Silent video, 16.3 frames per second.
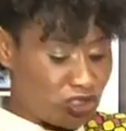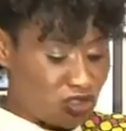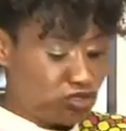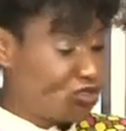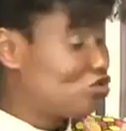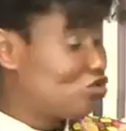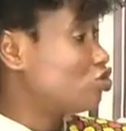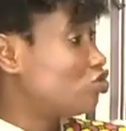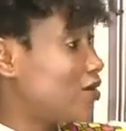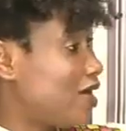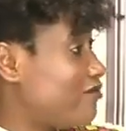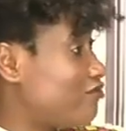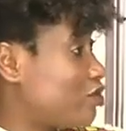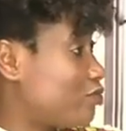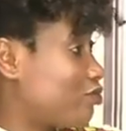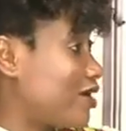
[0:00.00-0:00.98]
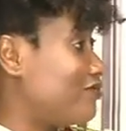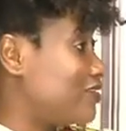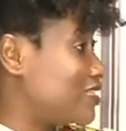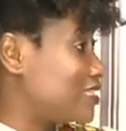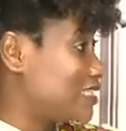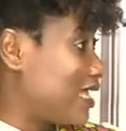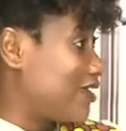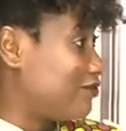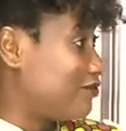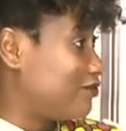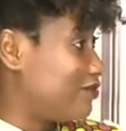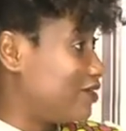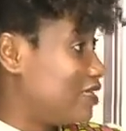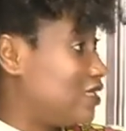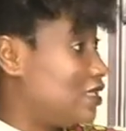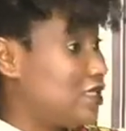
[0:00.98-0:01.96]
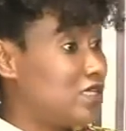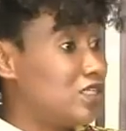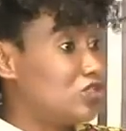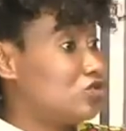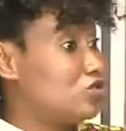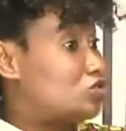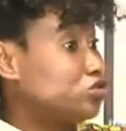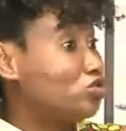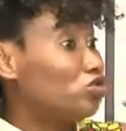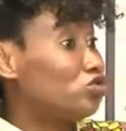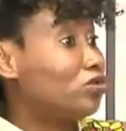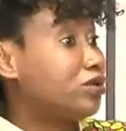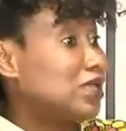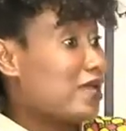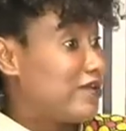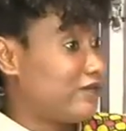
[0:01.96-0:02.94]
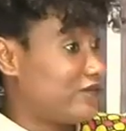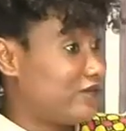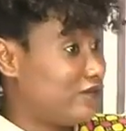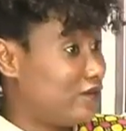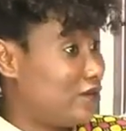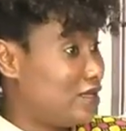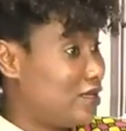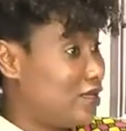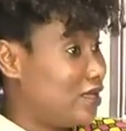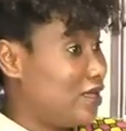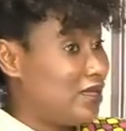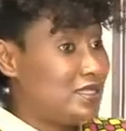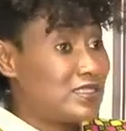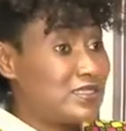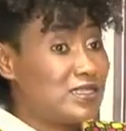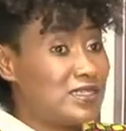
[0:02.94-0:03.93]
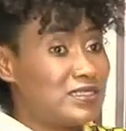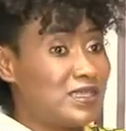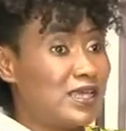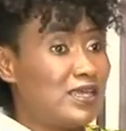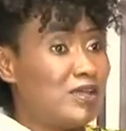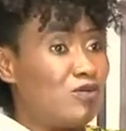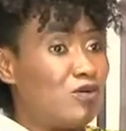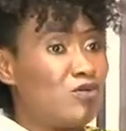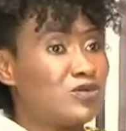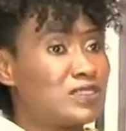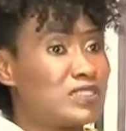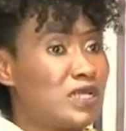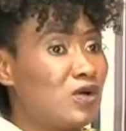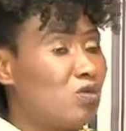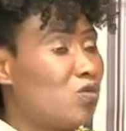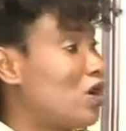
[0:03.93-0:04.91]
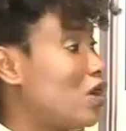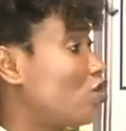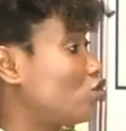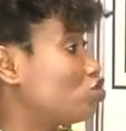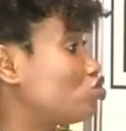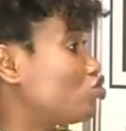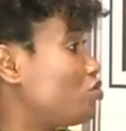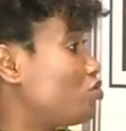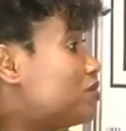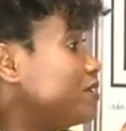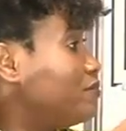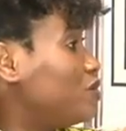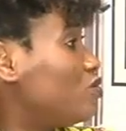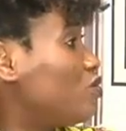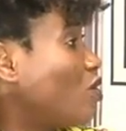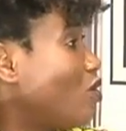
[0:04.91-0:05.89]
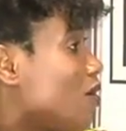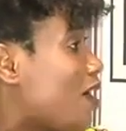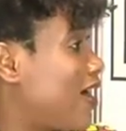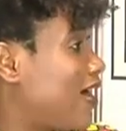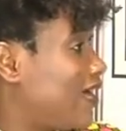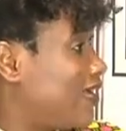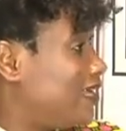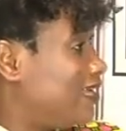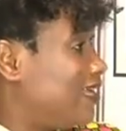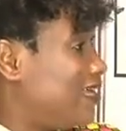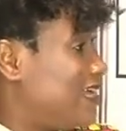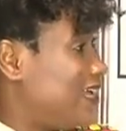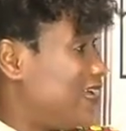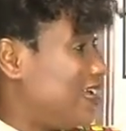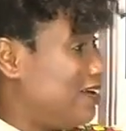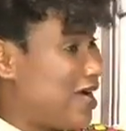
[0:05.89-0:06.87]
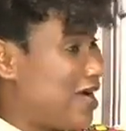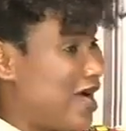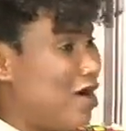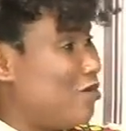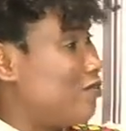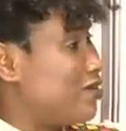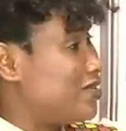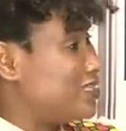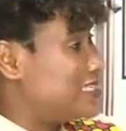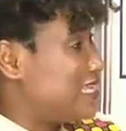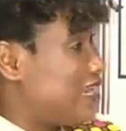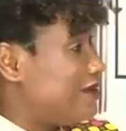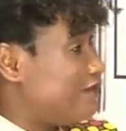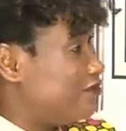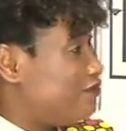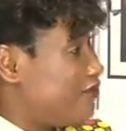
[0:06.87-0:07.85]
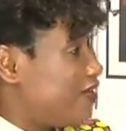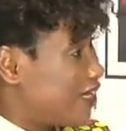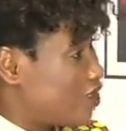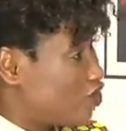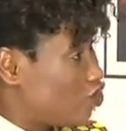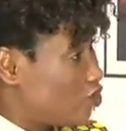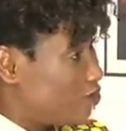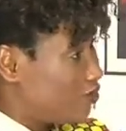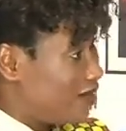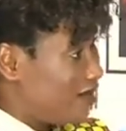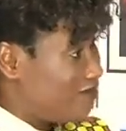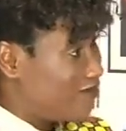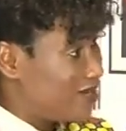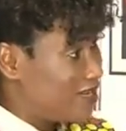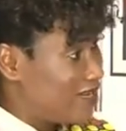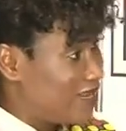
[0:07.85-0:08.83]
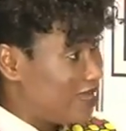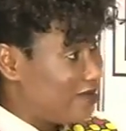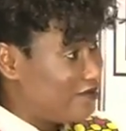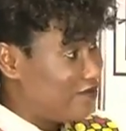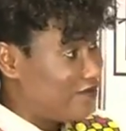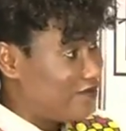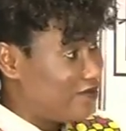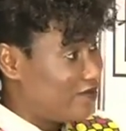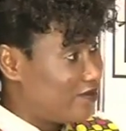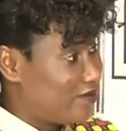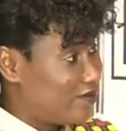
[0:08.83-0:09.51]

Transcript: Because you should have your private life. This is social life. Intimate say, or who say, what could you be? How must that affect your private life?